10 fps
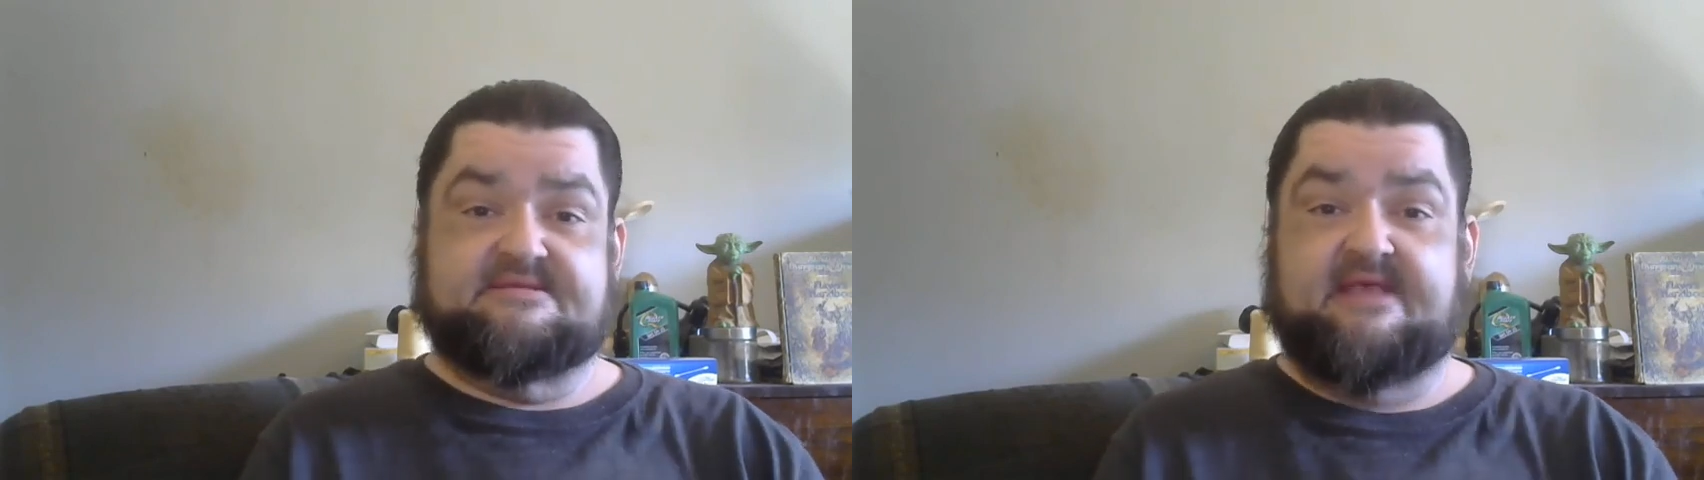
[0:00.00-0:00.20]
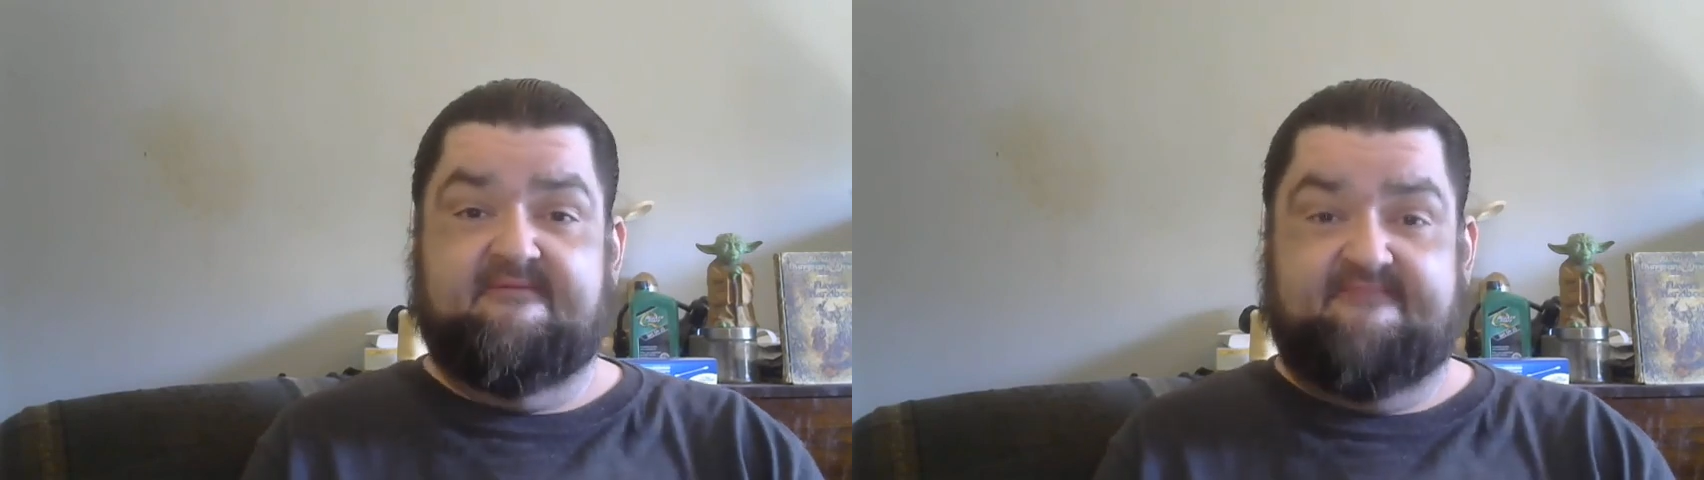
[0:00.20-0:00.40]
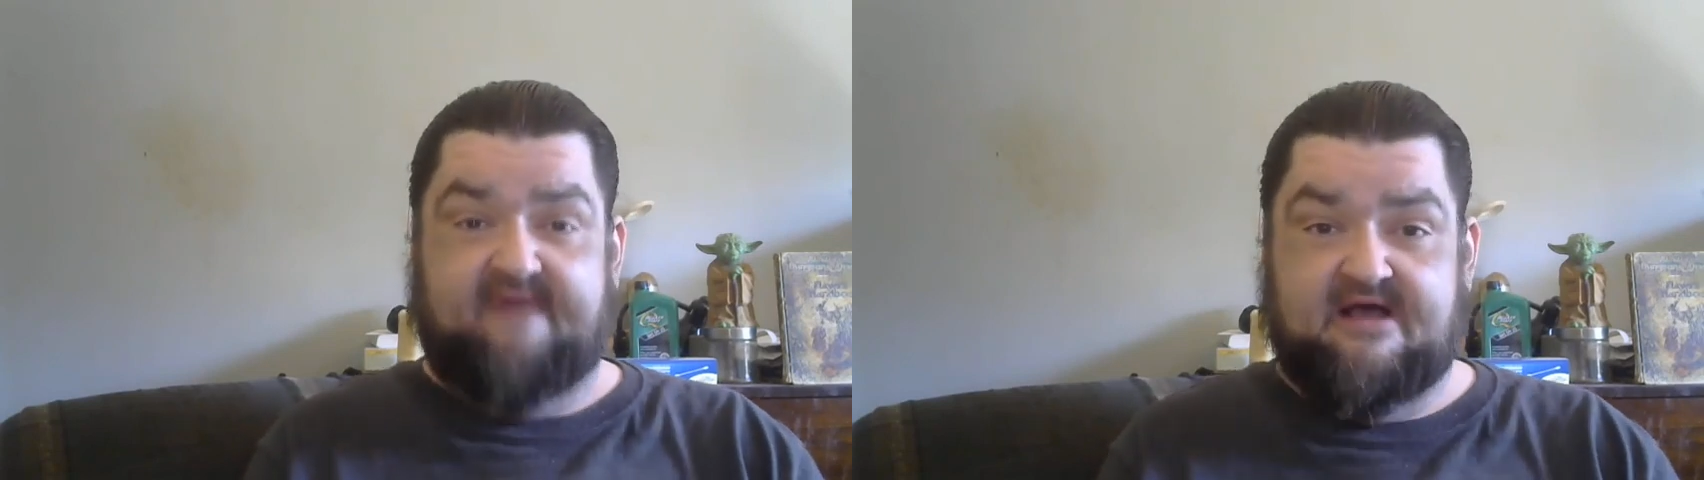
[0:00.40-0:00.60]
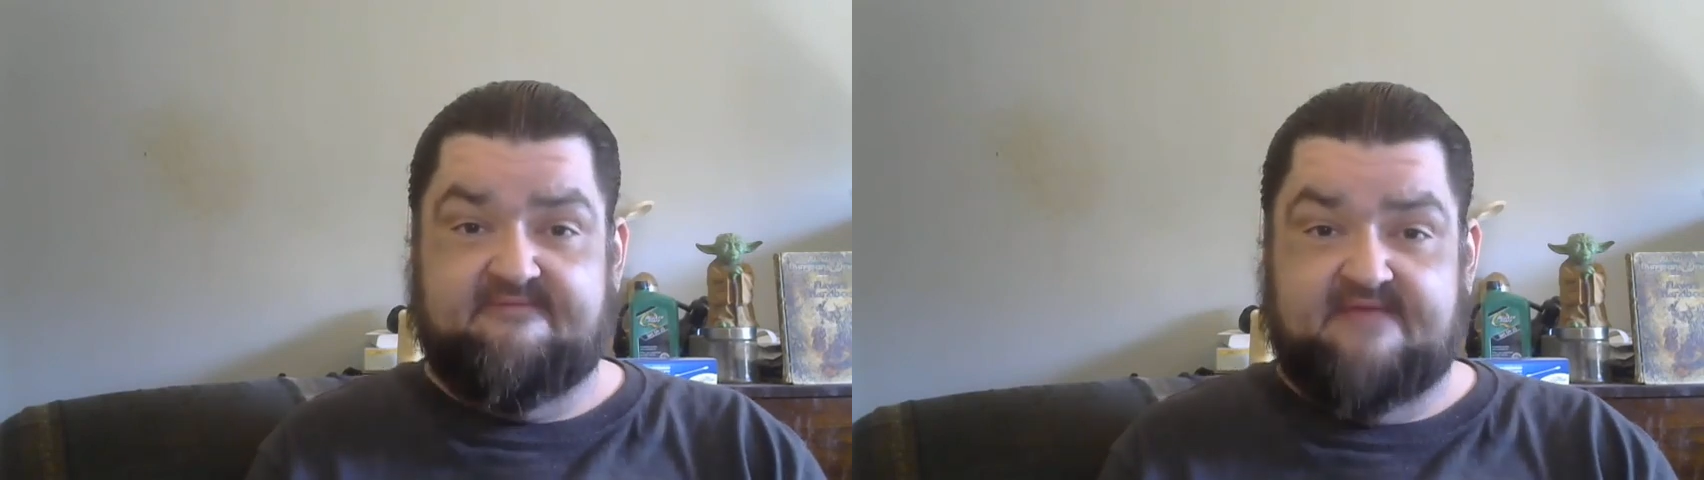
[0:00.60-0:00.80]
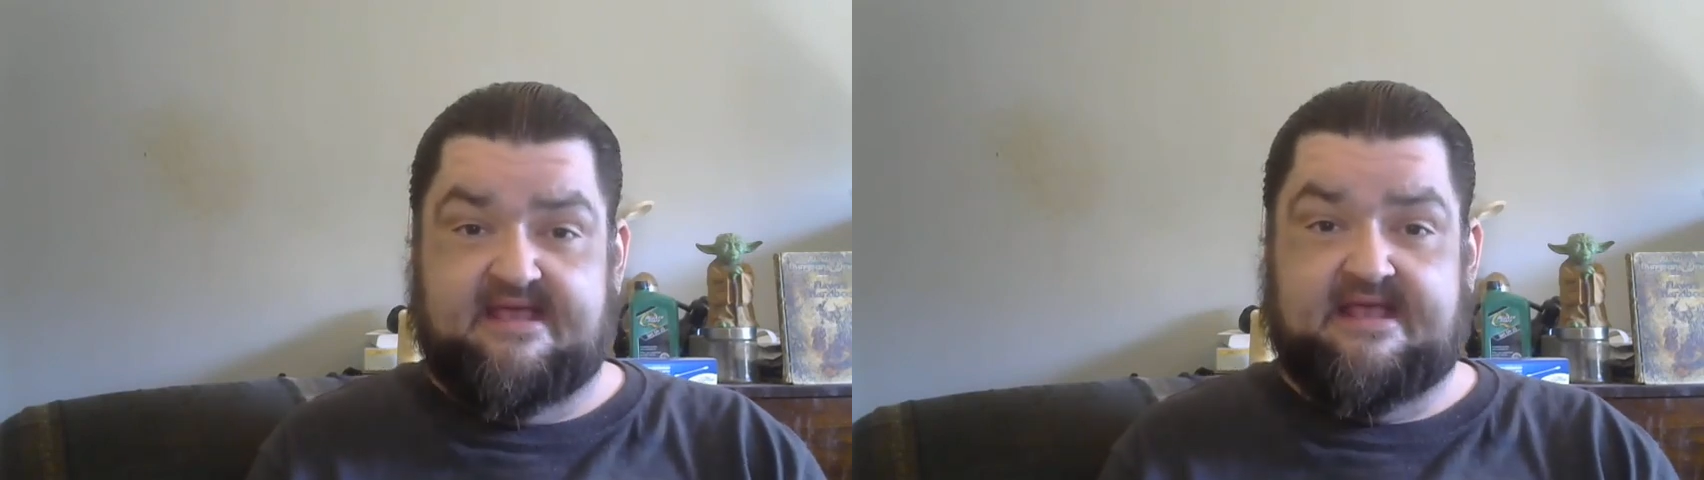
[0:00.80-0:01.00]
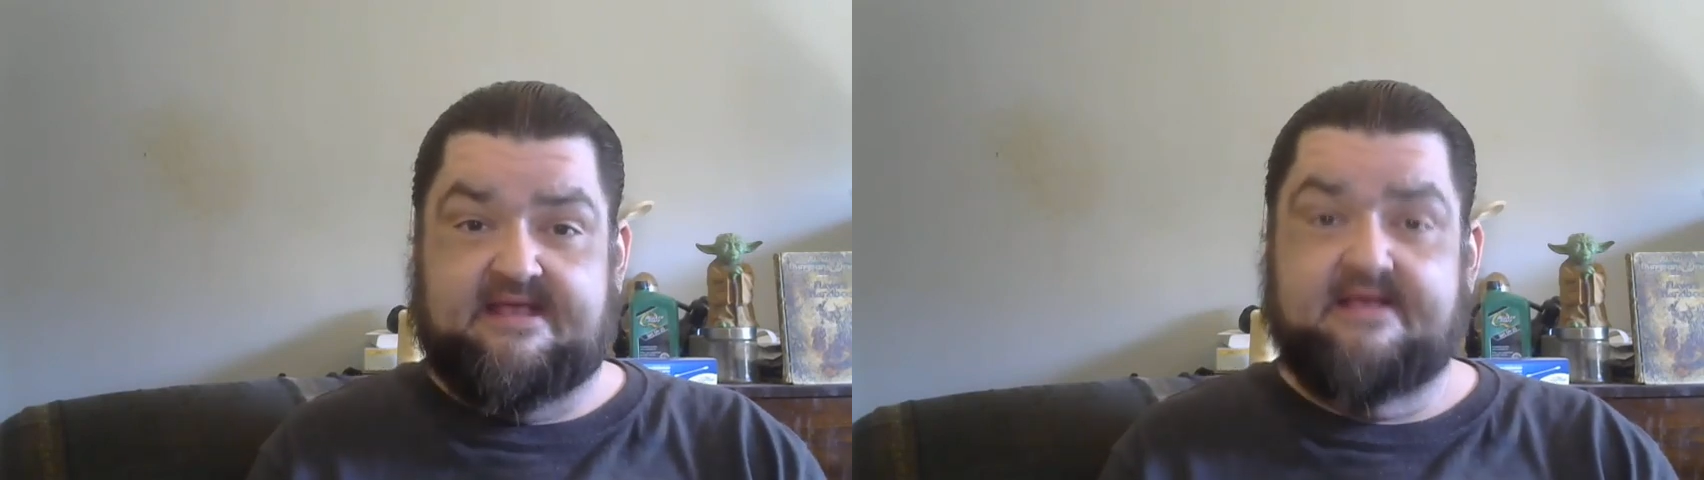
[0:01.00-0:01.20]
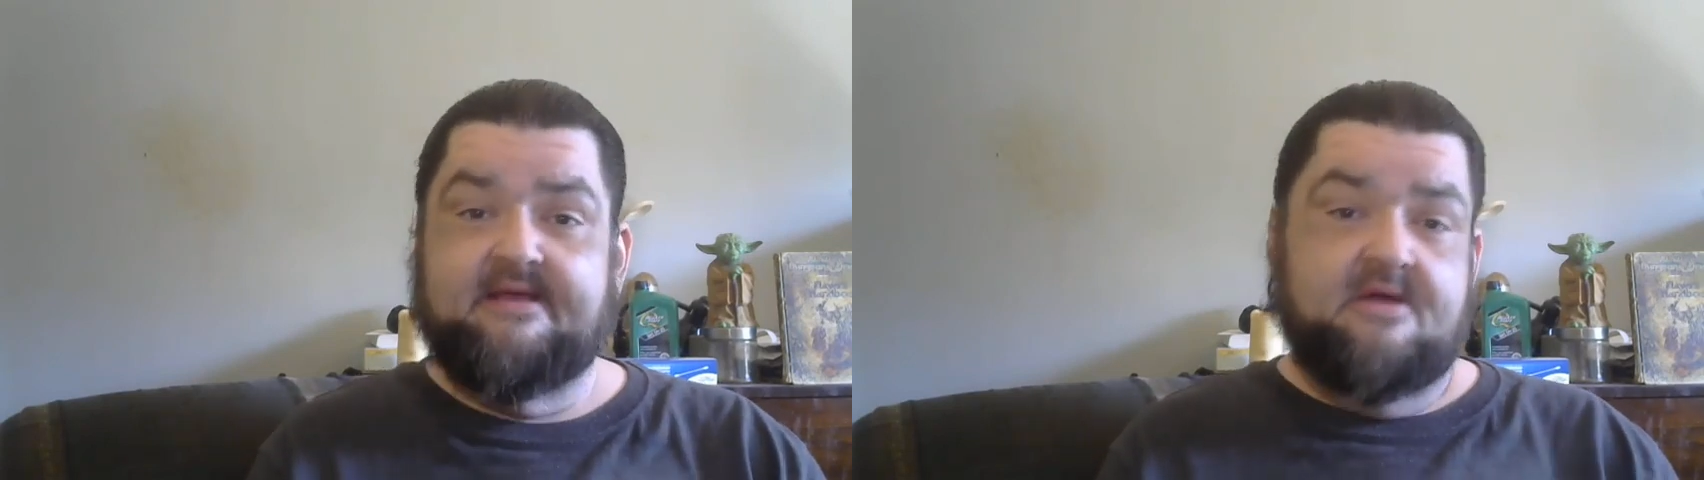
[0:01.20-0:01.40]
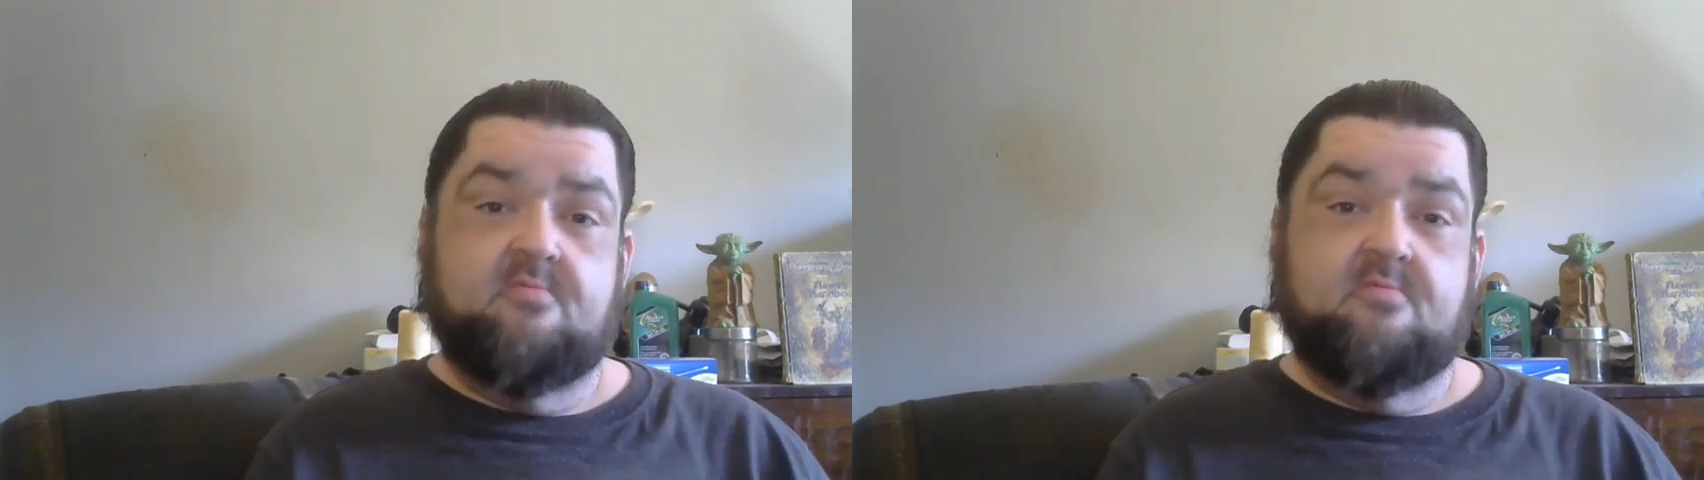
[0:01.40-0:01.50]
say, 5e